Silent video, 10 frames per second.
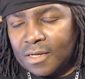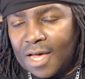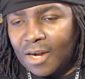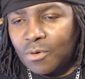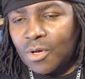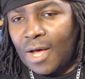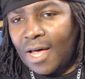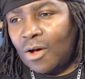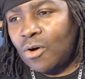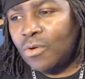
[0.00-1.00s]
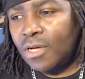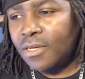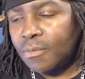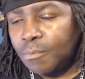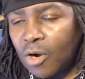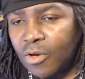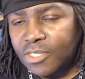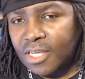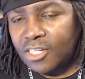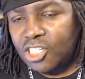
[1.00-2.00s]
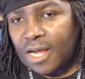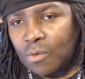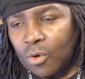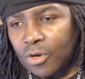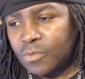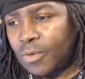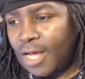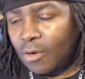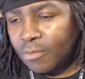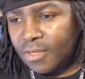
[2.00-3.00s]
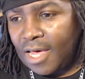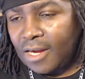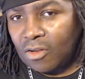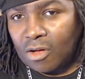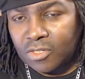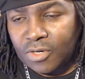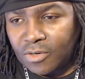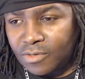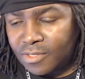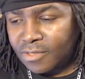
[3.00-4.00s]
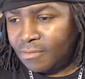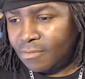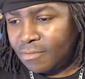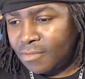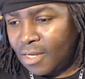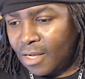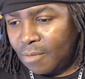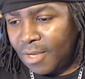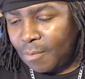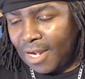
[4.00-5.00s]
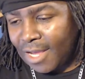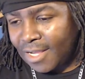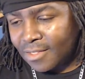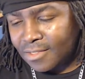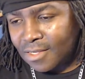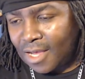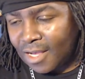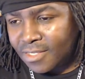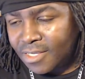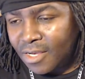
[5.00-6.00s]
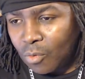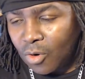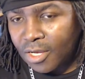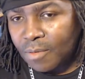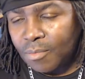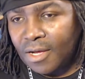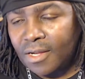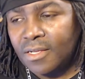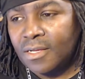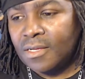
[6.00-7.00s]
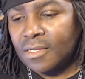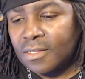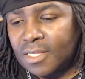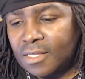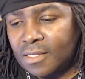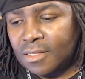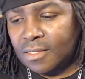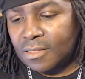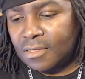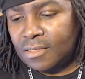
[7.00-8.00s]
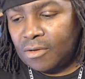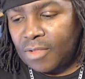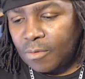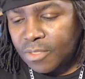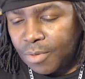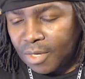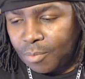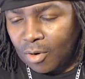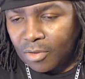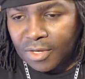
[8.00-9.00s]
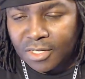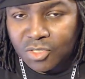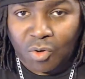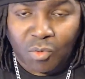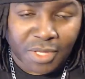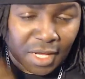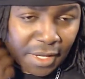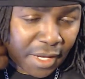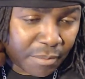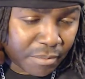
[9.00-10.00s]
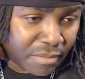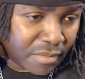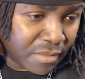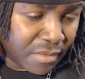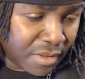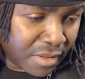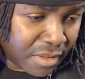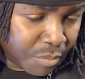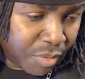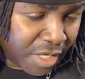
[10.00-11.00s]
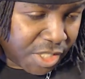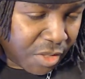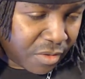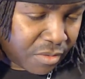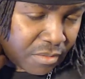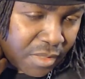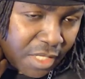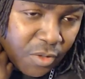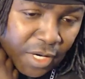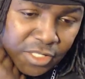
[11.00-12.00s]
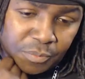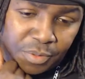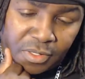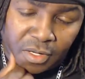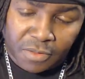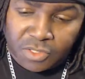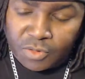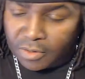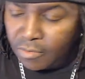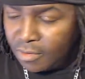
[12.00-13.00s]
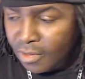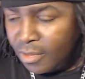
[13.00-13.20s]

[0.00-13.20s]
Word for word: I don't know how Mario Sunshine works without analog triggers. Um, I mean, I could I could see it working, but you know that was a big part of the control with that game the pressure that you actually put on the trigger.